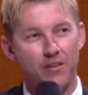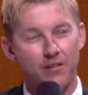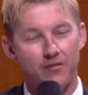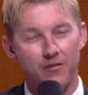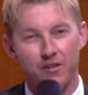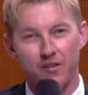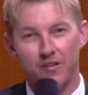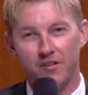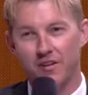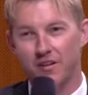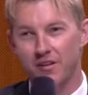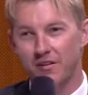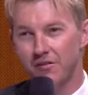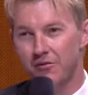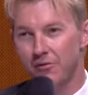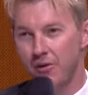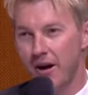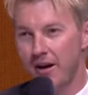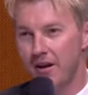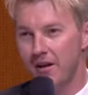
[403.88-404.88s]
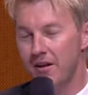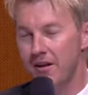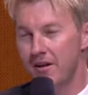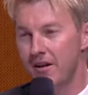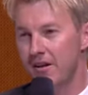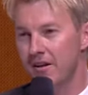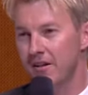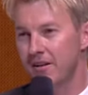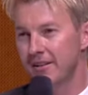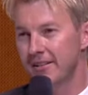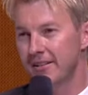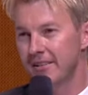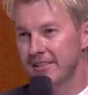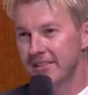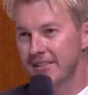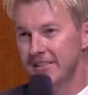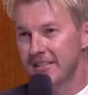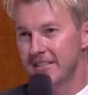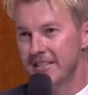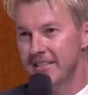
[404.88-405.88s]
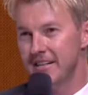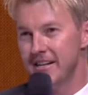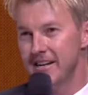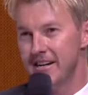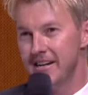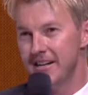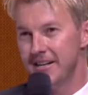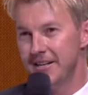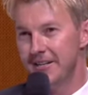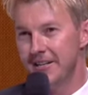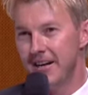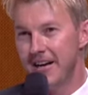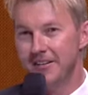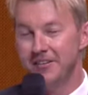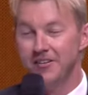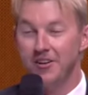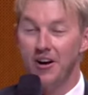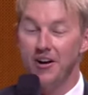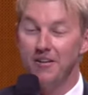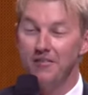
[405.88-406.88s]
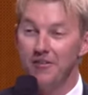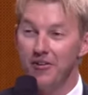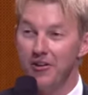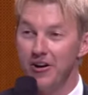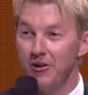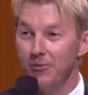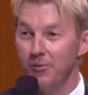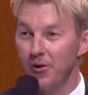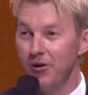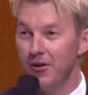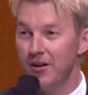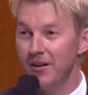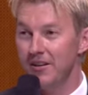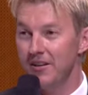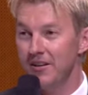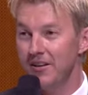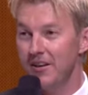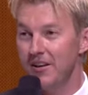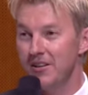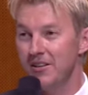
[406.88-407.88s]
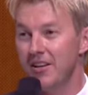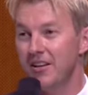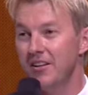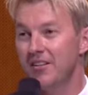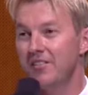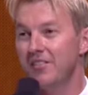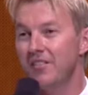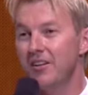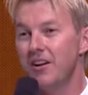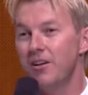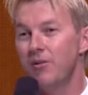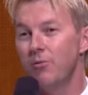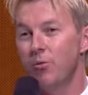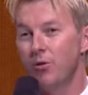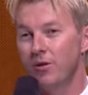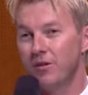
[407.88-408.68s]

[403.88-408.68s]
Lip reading: different cities throughout India. It's going very well, and you can see